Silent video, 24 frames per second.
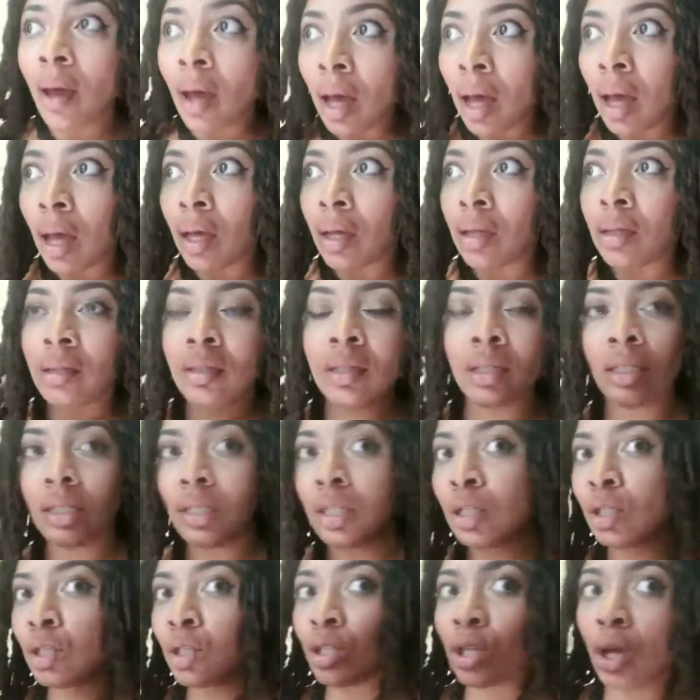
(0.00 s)
God,
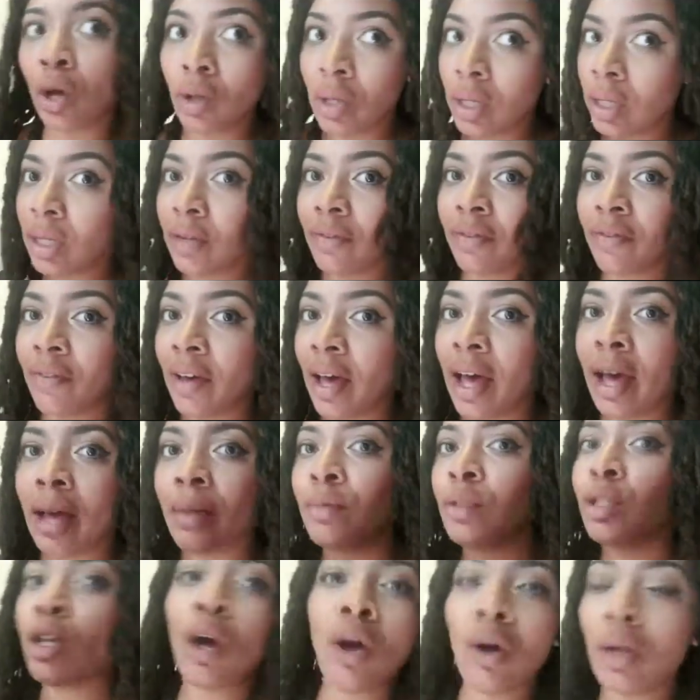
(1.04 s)
this is a totally different
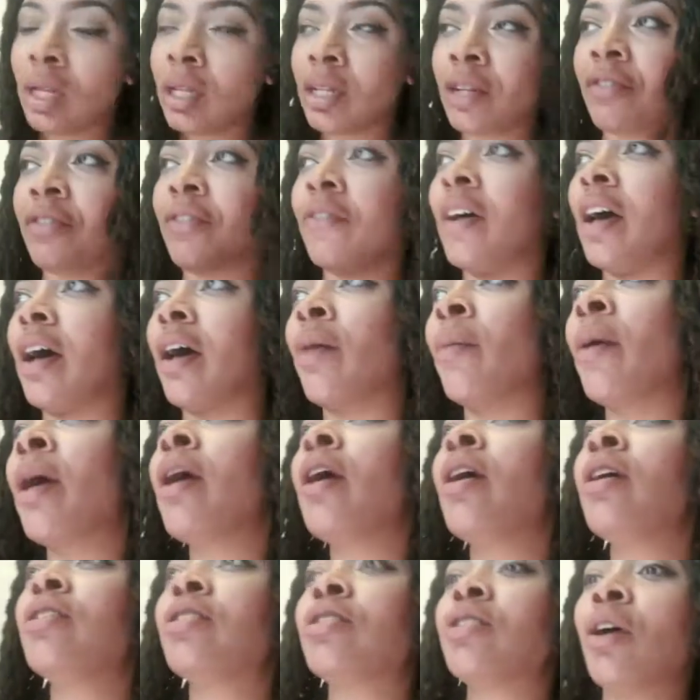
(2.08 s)
vibe, totally different vibe.
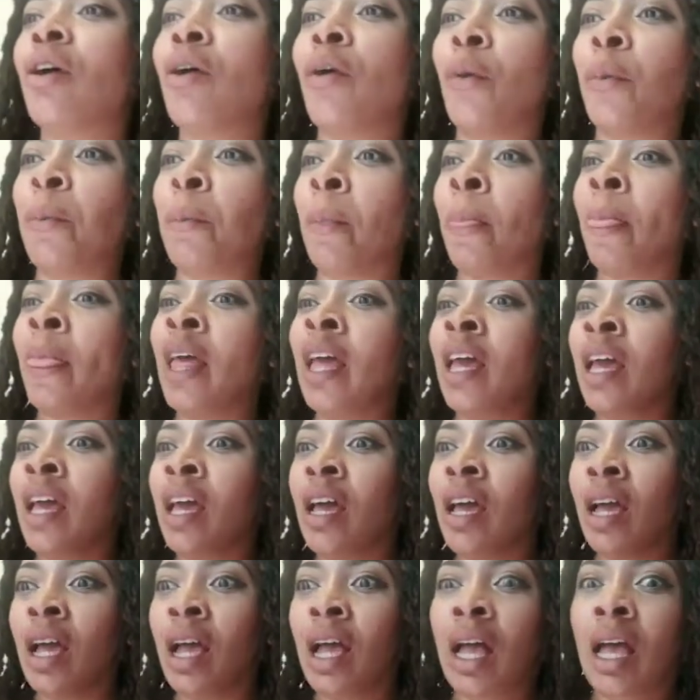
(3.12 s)
So
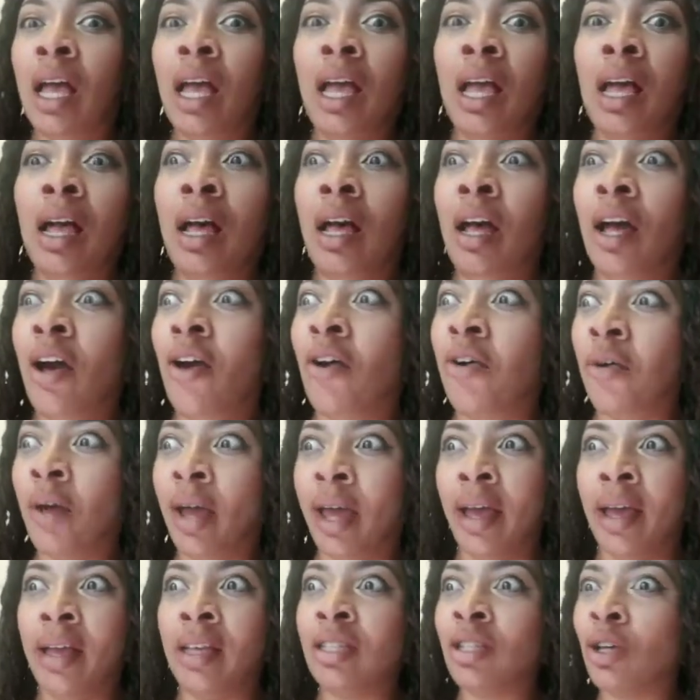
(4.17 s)

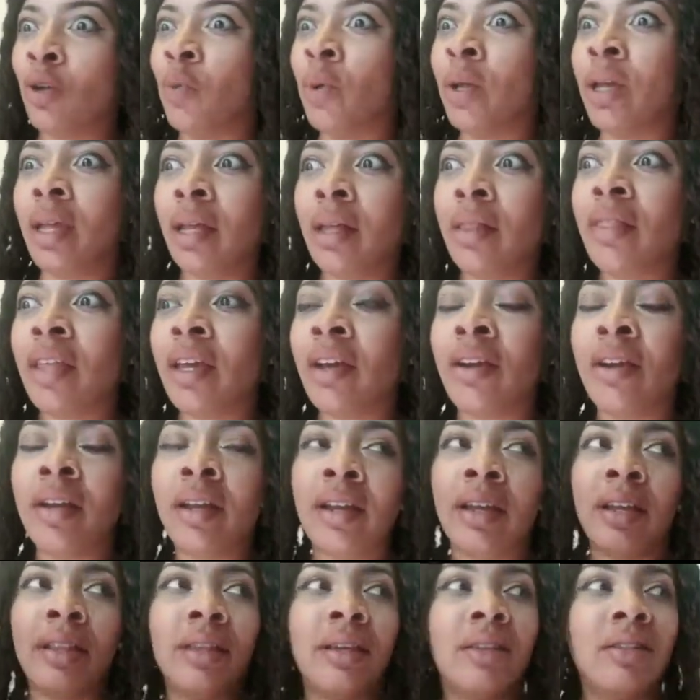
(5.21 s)
Okay, so we in there
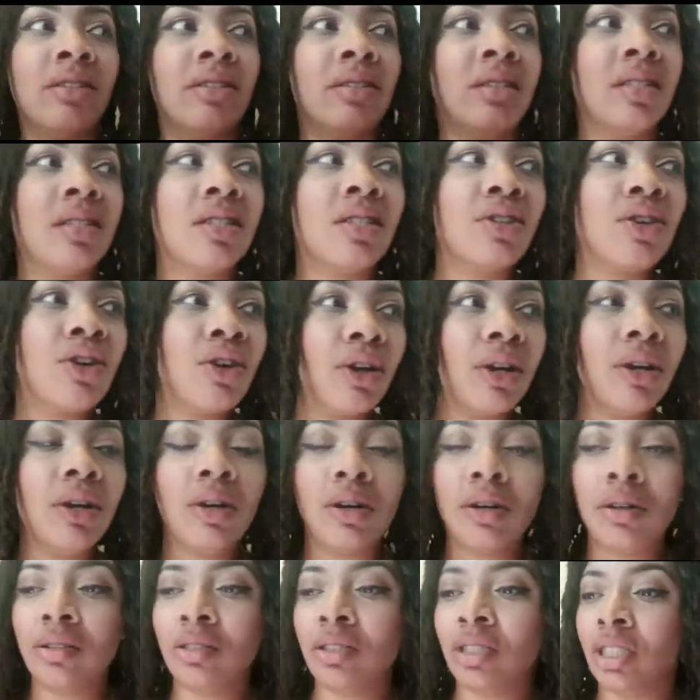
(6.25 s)
and this
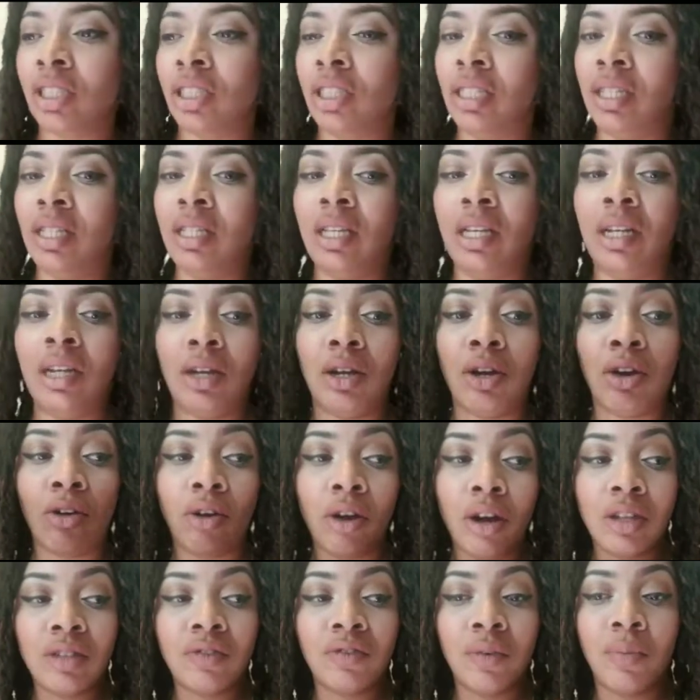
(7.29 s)
girl, she's sitting
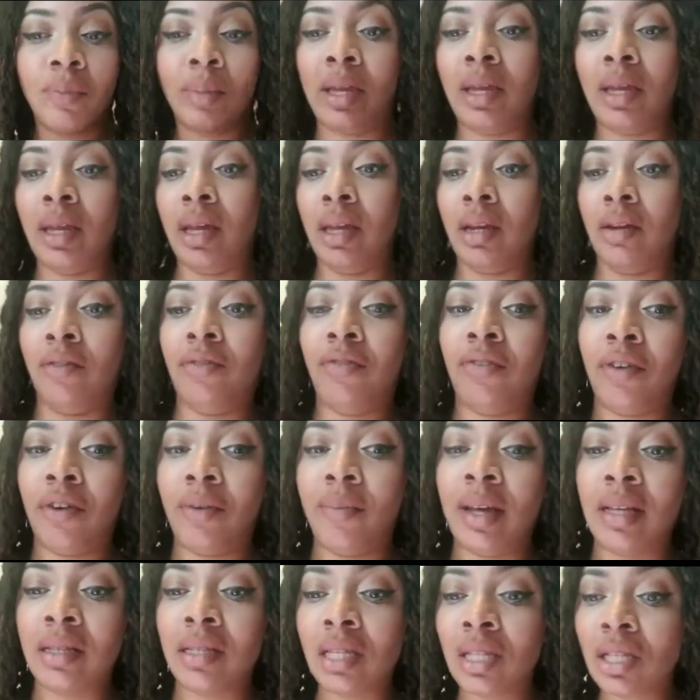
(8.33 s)
across from me and in front of
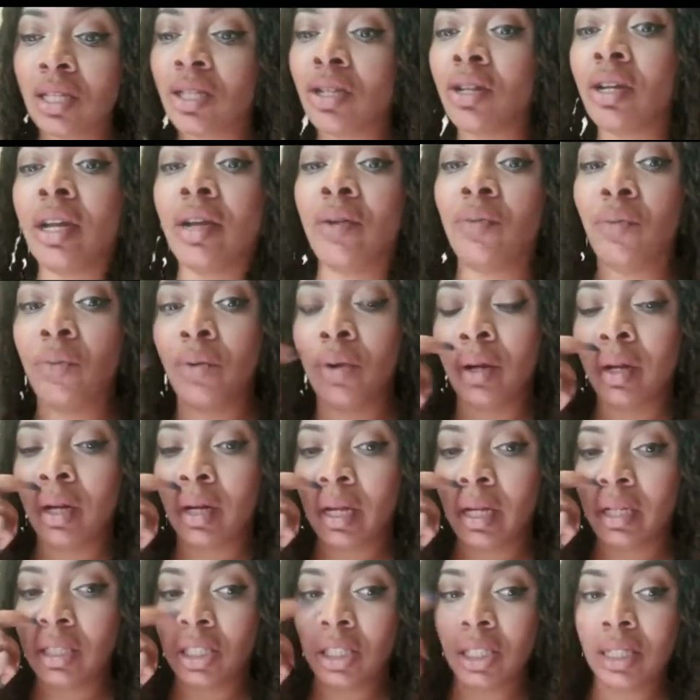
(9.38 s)
my sister and we're
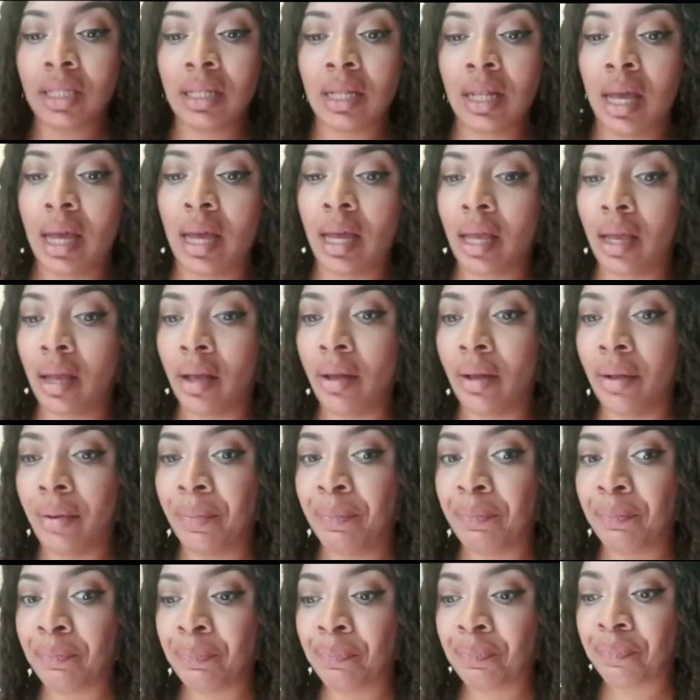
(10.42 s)
and she's like, um,